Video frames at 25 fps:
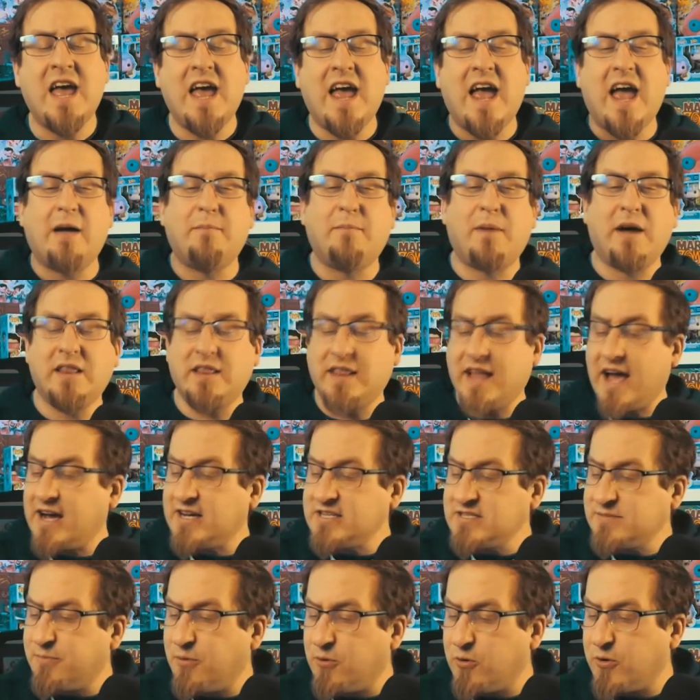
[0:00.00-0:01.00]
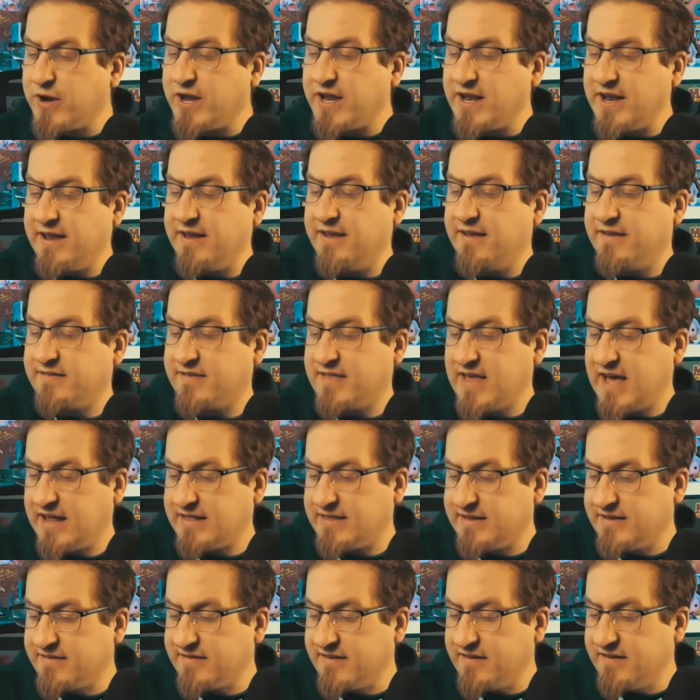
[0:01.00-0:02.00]
And my last point is that
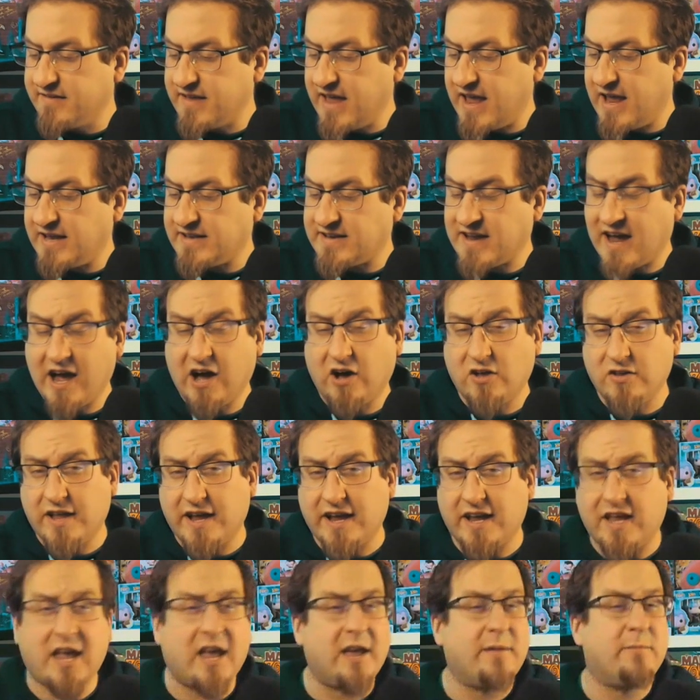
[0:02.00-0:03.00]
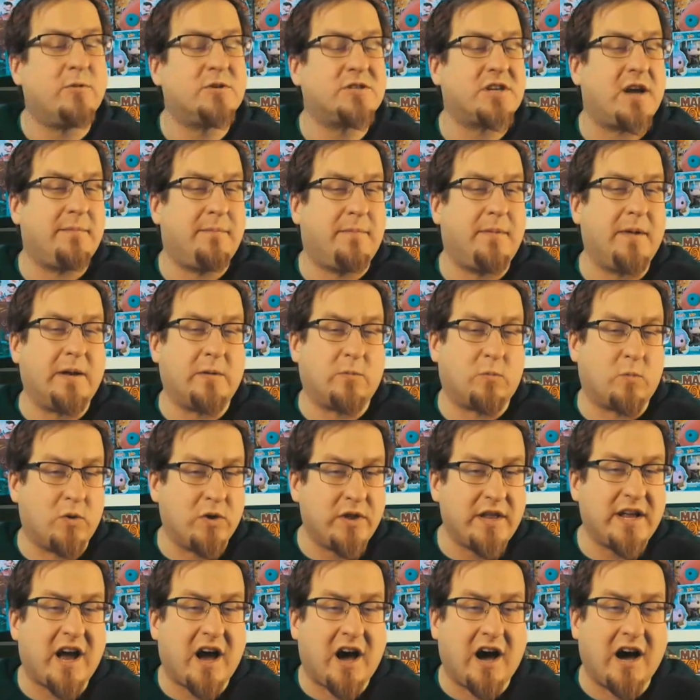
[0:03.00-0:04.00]
this is a tile laying game, which I've been
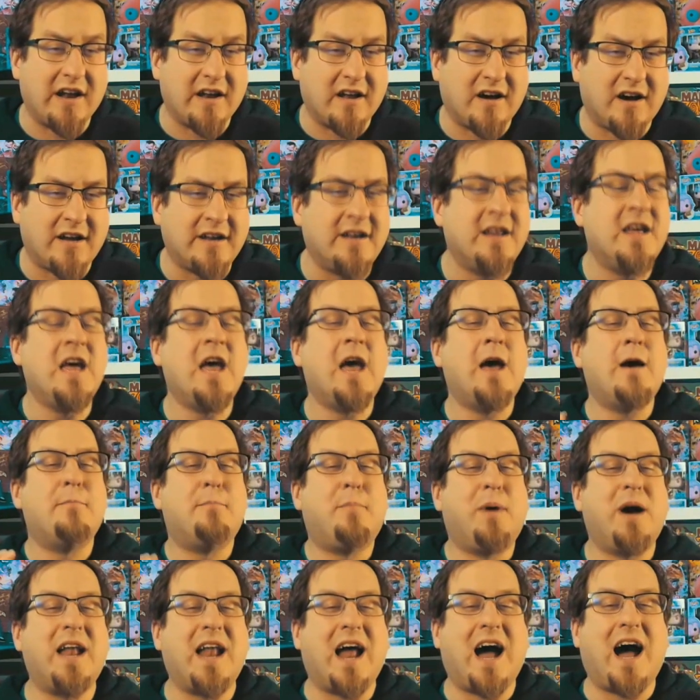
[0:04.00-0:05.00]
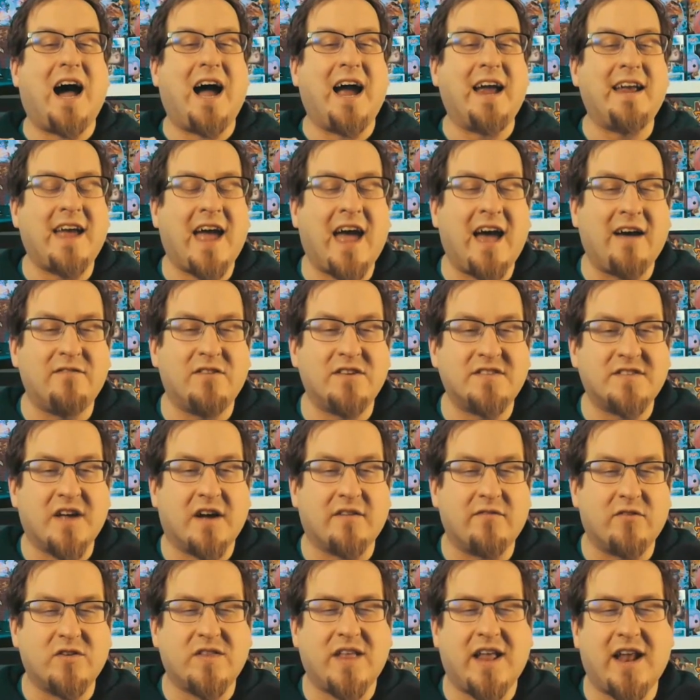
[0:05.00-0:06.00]
really hot on. But I have
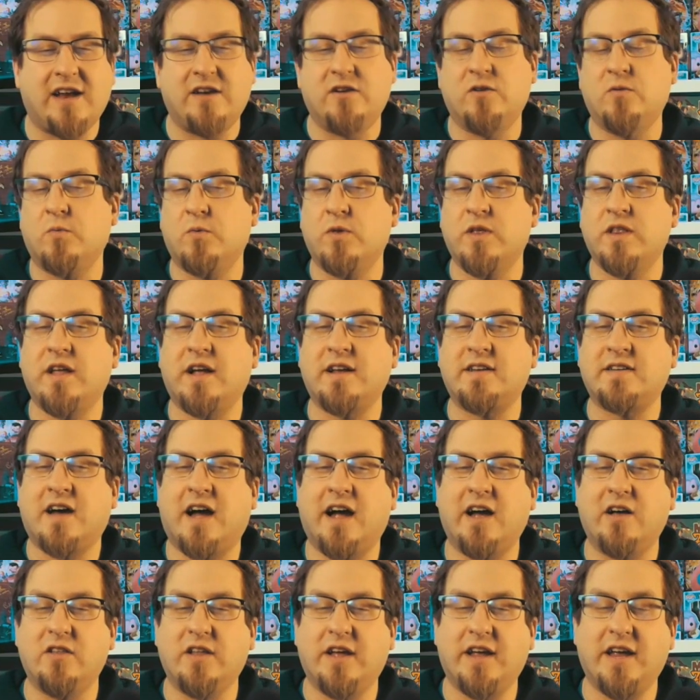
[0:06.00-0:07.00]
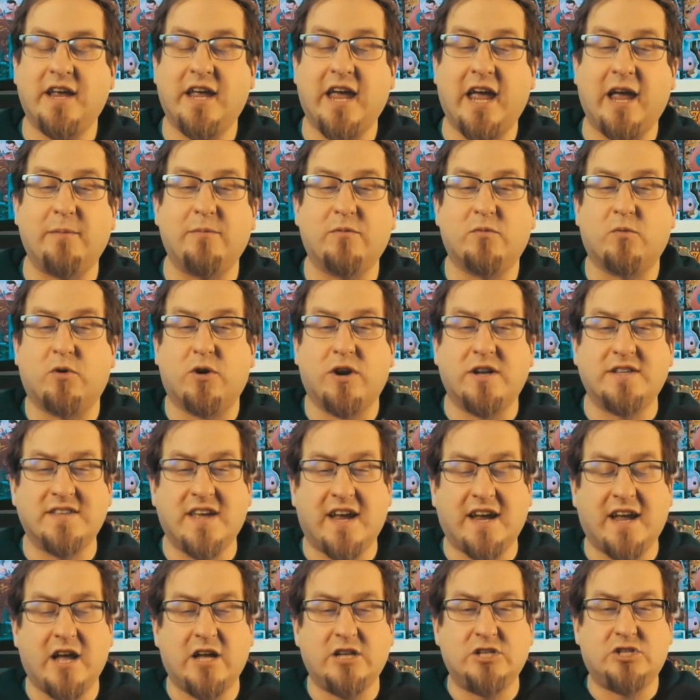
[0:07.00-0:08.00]
discovered that I don't really like tile laying games where it's like
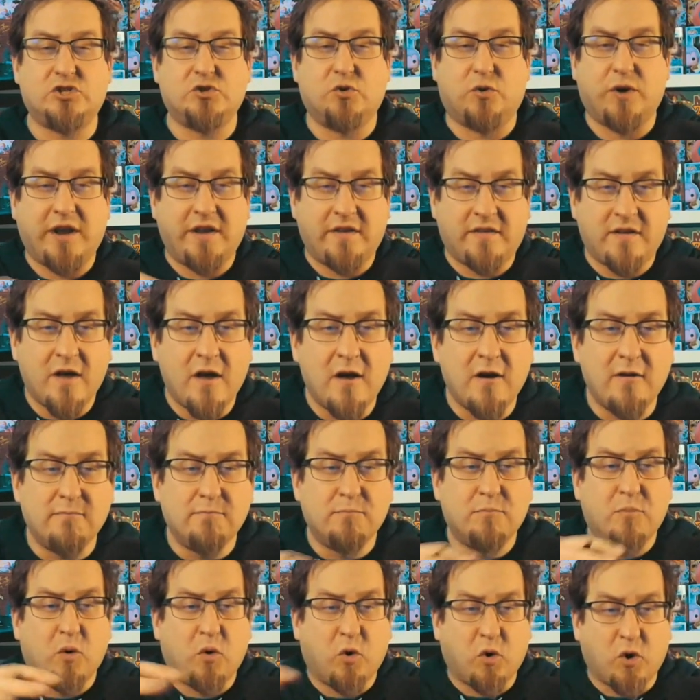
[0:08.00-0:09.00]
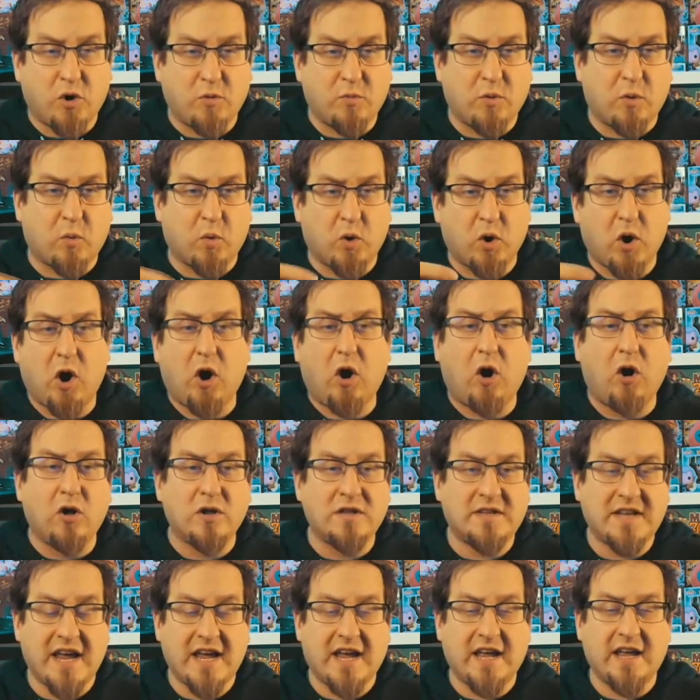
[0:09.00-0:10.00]
a joint board where we're all
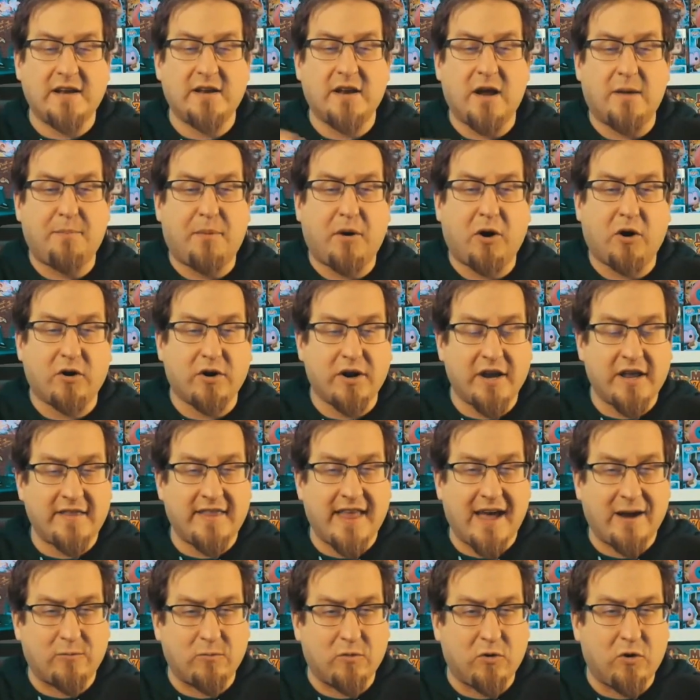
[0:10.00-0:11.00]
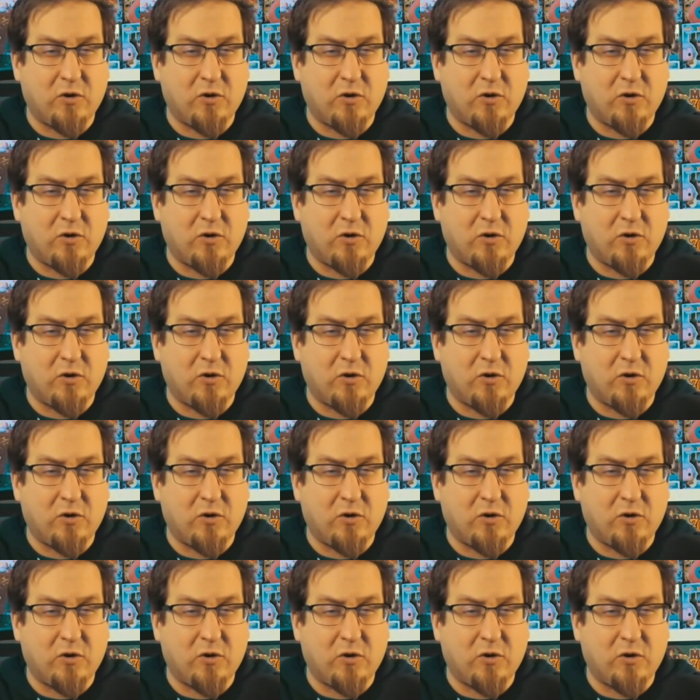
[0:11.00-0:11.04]
taking part in that role,